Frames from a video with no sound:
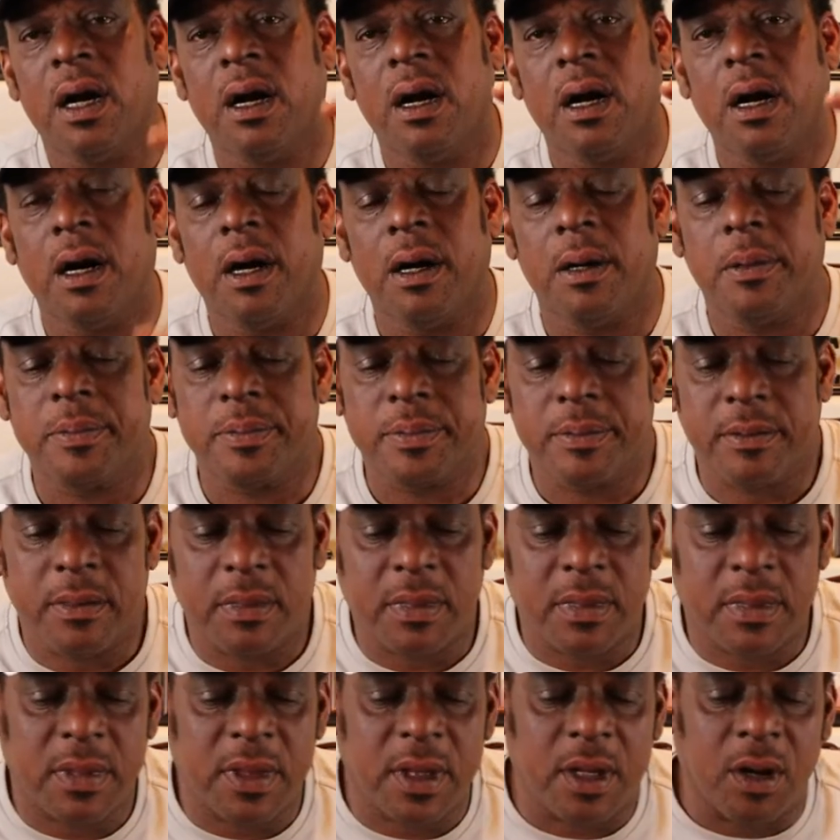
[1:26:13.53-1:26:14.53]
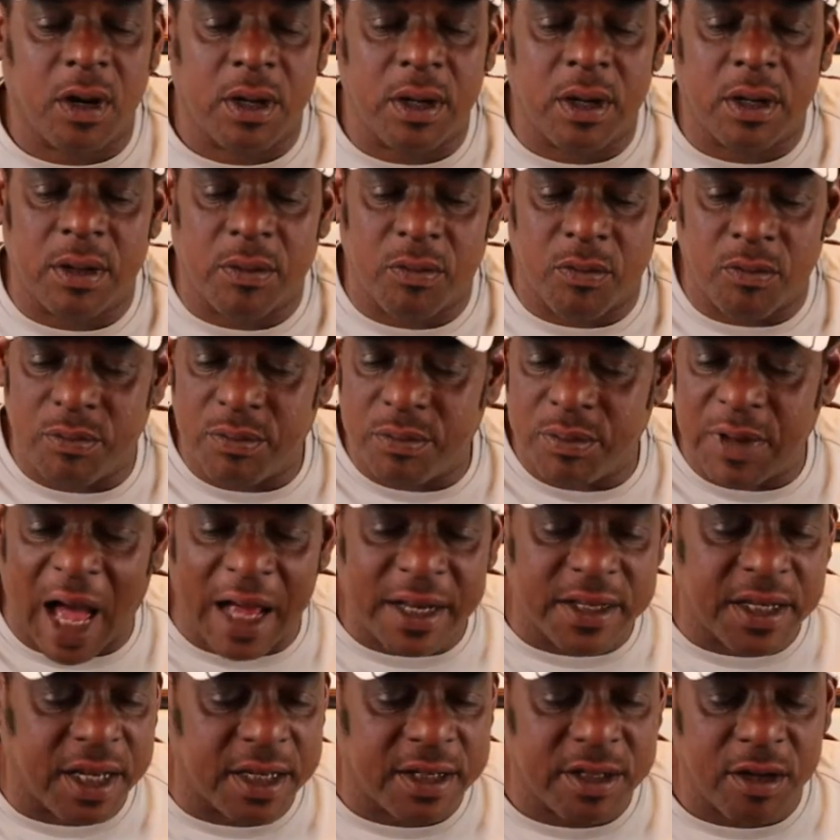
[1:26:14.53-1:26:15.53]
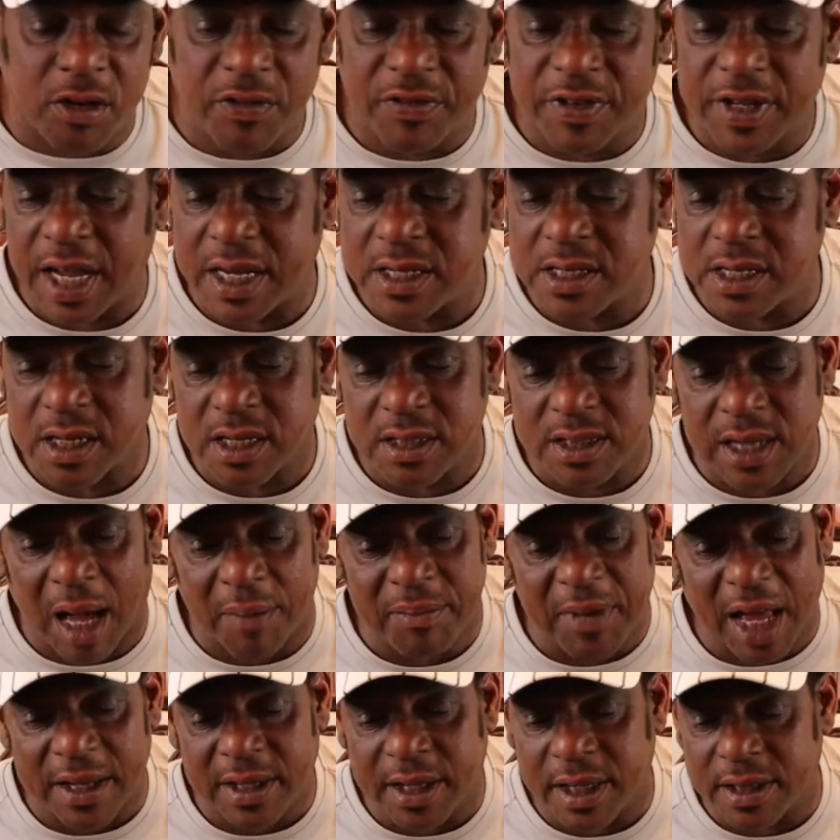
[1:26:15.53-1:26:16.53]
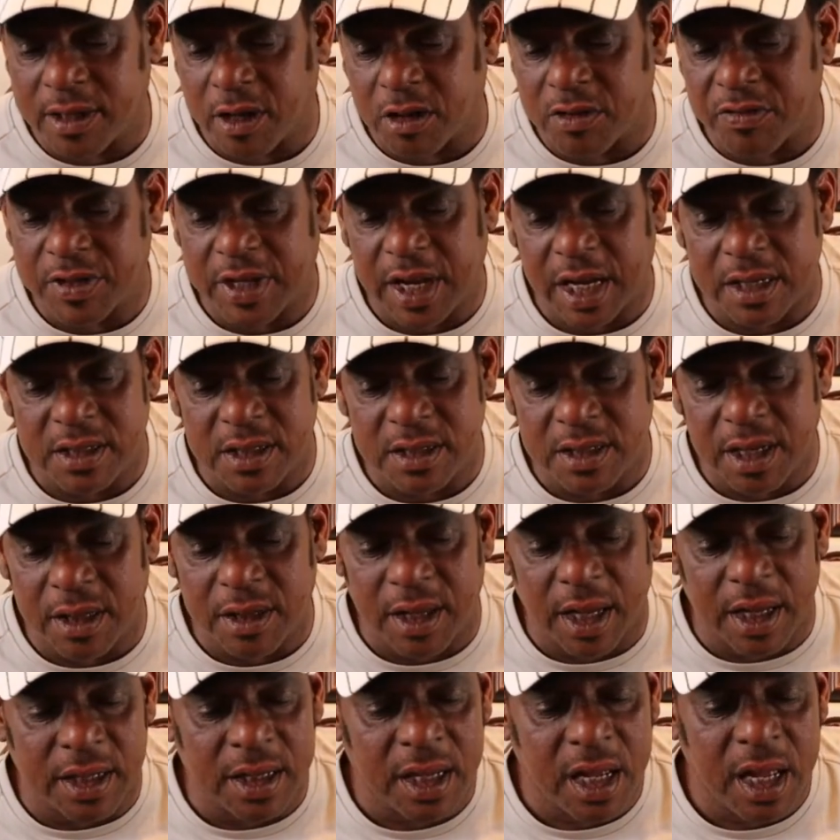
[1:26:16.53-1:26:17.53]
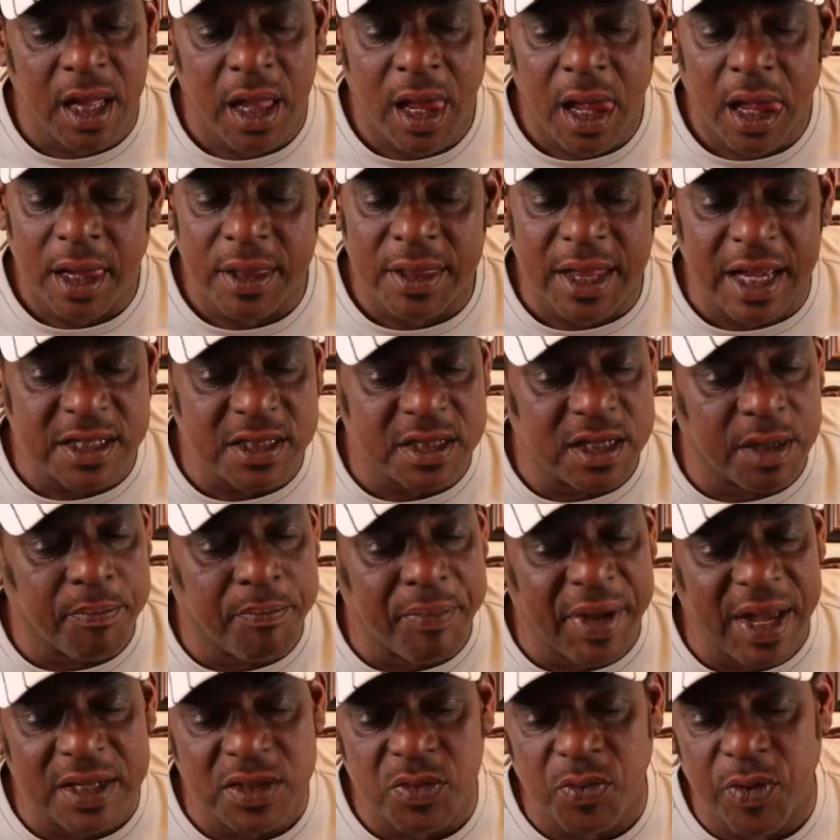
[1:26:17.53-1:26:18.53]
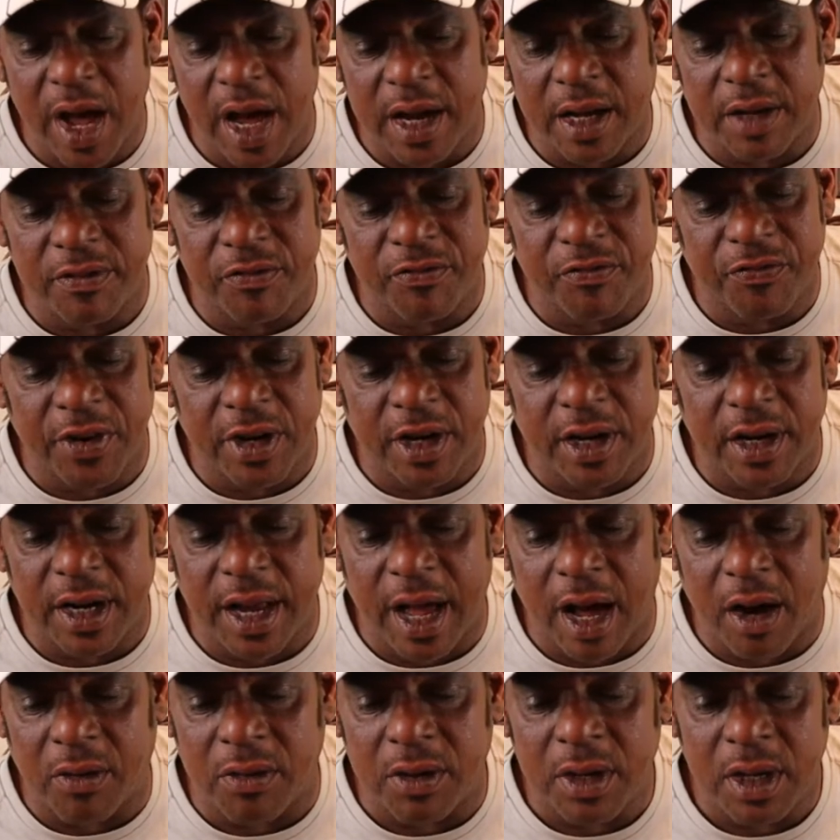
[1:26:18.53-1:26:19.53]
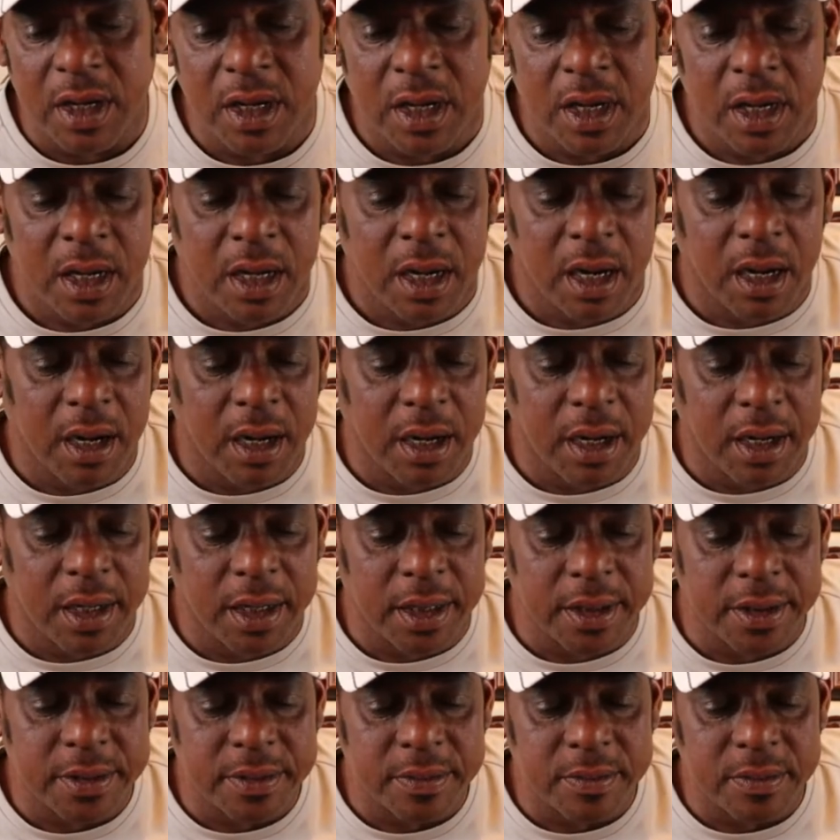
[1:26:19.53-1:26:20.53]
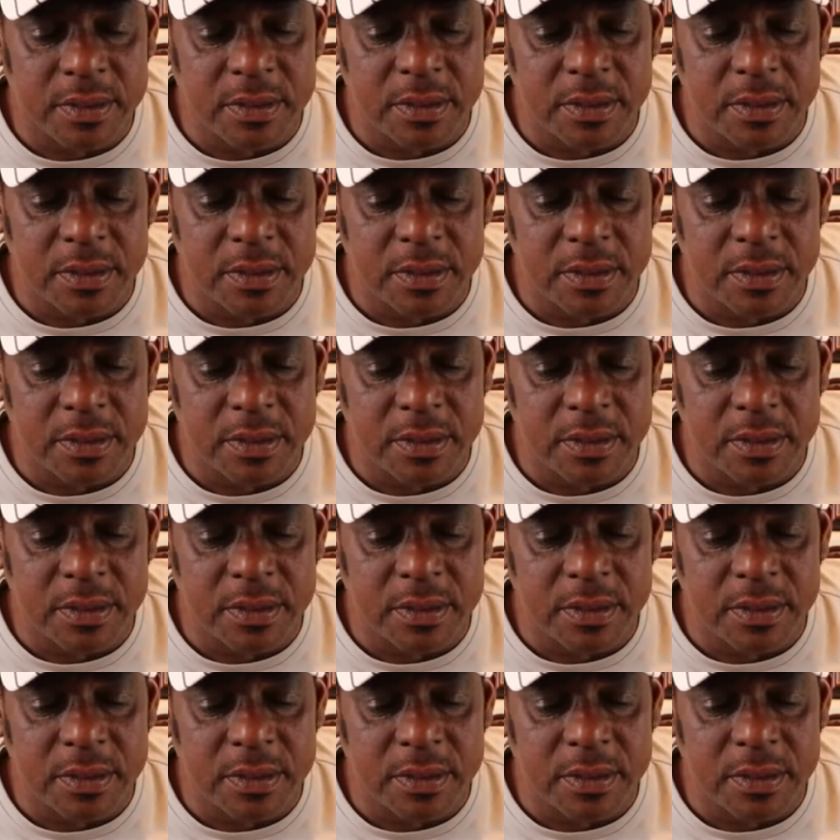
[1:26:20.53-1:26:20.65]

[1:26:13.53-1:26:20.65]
um, uh, not getting notifications because I'm not getting notifications either. That's the best way I can figure it out. Uh,